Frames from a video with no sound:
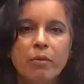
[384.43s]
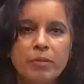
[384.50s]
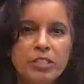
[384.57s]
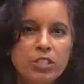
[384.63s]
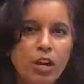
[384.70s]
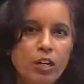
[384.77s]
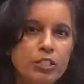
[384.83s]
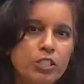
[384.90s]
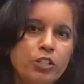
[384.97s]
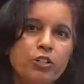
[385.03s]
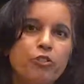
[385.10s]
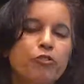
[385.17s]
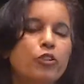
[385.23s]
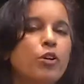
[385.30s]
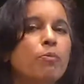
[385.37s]
Let me talk
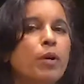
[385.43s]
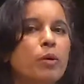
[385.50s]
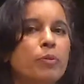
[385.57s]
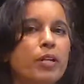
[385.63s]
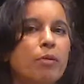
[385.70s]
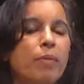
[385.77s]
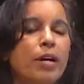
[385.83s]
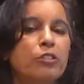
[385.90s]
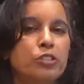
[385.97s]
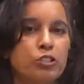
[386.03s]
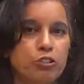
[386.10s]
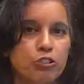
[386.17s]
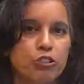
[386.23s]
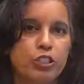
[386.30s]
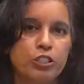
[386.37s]
to you for a moment
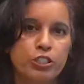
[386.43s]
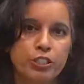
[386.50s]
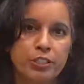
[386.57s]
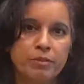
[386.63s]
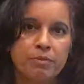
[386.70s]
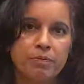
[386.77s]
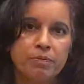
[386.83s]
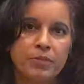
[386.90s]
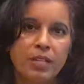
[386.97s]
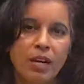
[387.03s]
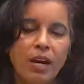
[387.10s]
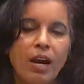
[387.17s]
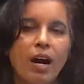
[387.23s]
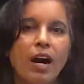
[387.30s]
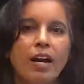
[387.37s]
about nutrition.
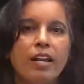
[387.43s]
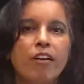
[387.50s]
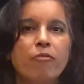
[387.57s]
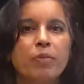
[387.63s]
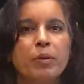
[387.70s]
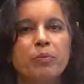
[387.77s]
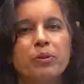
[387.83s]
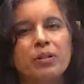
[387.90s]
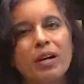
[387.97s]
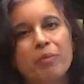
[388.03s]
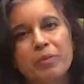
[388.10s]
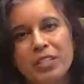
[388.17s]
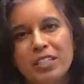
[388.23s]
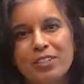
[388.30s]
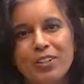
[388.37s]
I have people
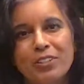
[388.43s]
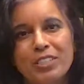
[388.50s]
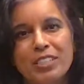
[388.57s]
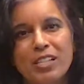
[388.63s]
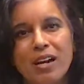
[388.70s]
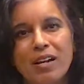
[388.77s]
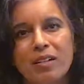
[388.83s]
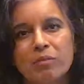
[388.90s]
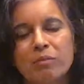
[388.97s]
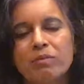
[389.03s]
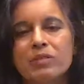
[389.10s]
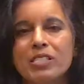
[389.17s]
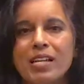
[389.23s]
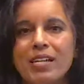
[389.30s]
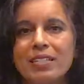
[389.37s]
coming in all the
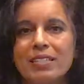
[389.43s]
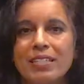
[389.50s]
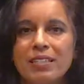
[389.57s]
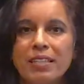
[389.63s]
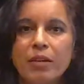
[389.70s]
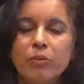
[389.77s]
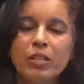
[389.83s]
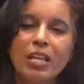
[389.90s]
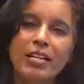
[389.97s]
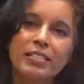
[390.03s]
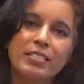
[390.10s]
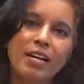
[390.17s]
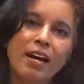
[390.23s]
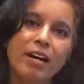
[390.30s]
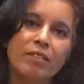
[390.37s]
time saying that they would
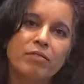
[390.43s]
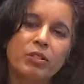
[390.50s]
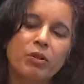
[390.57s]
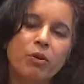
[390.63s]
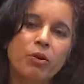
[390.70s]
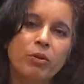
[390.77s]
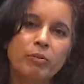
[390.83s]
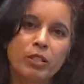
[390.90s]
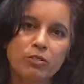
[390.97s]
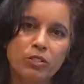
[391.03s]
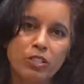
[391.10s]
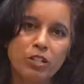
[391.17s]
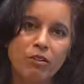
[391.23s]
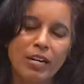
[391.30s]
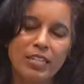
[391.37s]
like to have their
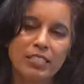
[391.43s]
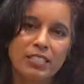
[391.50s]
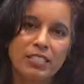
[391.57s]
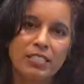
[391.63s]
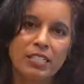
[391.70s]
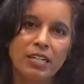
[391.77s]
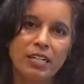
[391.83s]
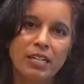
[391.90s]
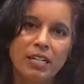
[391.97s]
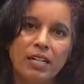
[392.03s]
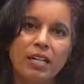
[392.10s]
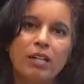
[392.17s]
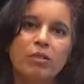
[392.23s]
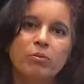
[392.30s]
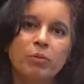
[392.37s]
hormones corrected.
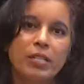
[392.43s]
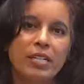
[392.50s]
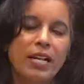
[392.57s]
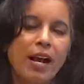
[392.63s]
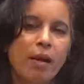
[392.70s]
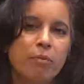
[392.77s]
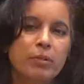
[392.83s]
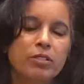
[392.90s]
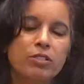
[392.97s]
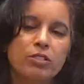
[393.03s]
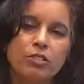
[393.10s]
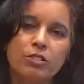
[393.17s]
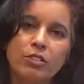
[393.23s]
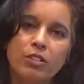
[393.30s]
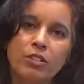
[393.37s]
But it
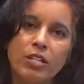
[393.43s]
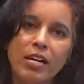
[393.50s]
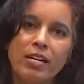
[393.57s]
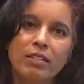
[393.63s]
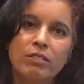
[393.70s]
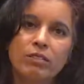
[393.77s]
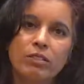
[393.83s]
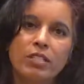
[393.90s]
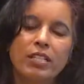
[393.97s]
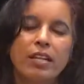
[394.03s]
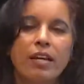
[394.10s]
happens to turn out